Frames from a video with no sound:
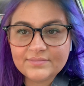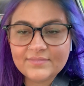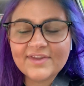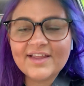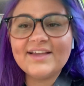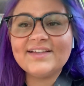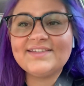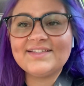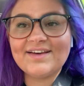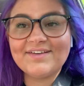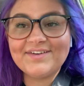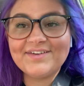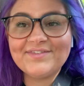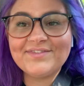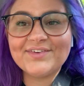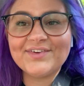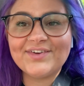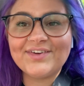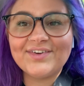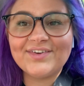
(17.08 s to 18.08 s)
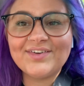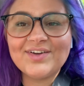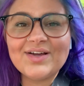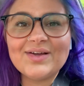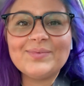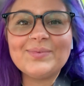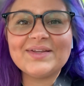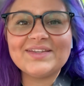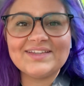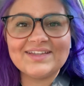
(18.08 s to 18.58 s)
That's how I
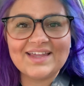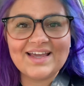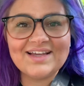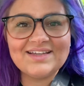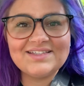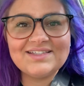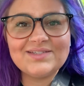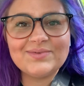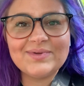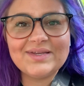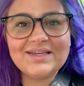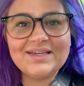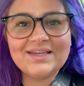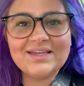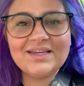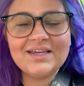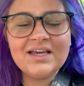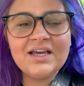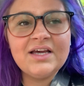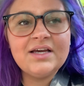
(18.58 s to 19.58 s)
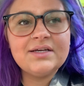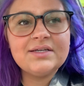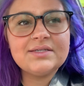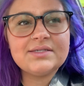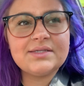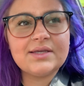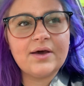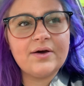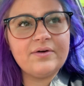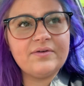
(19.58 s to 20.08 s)
feel about the last week.
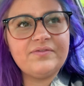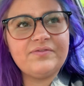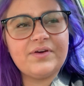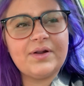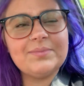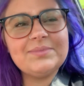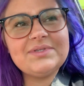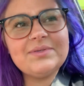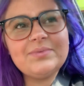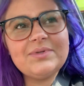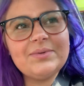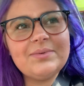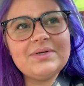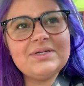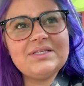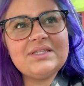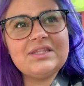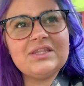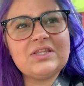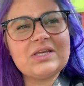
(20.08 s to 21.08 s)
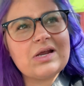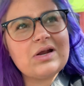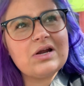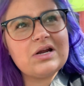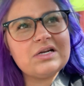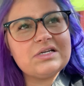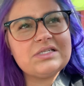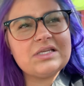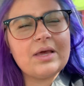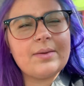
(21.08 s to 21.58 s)
So from September
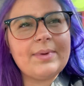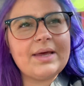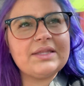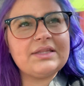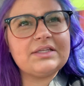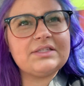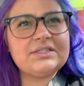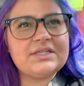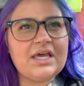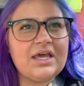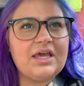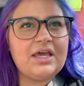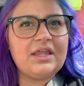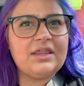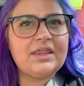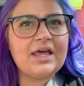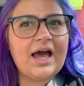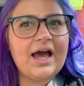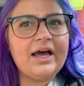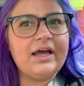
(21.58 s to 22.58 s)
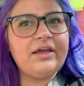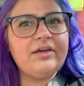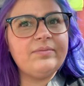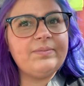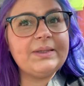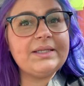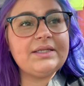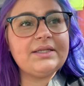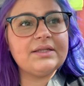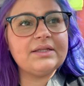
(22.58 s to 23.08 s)
3rd to about the 10th, I have
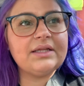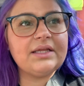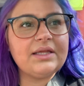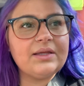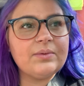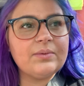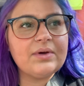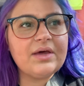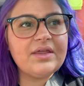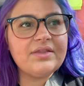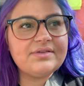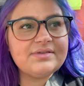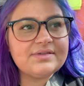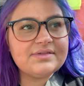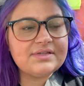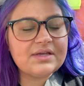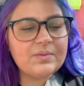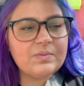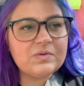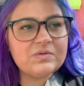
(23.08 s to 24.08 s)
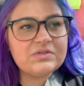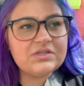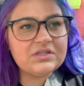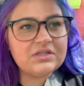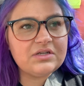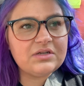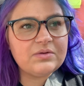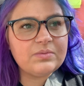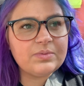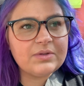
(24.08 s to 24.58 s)
been dealing with, since I moved to
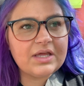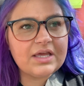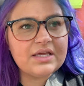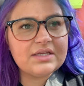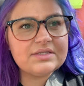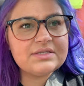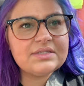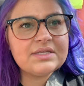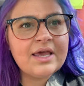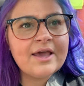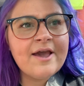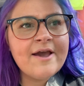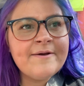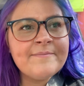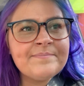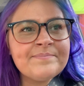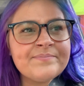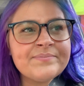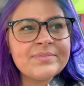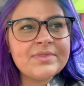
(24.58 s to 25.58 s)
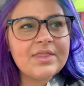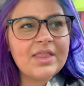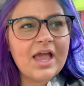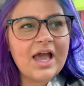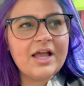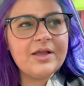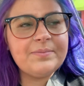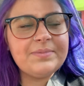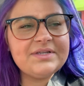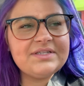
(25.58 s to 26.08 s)
the new place,
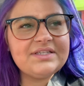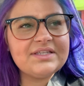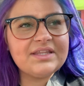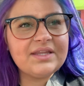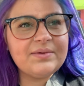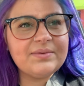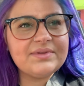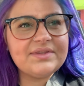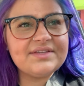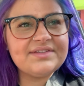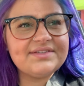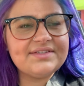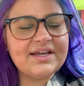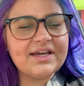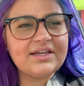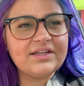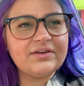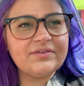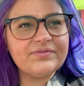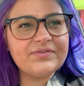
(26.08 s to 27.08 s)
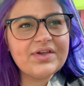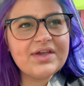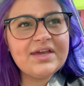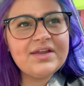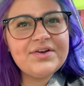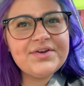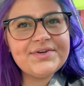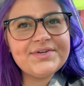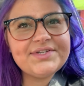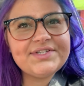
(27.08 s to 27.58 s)
I've been dealing with this negative
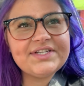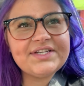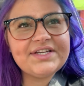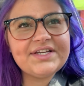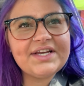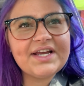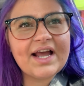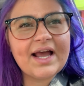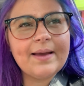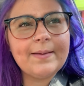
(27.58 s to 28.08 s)
energy.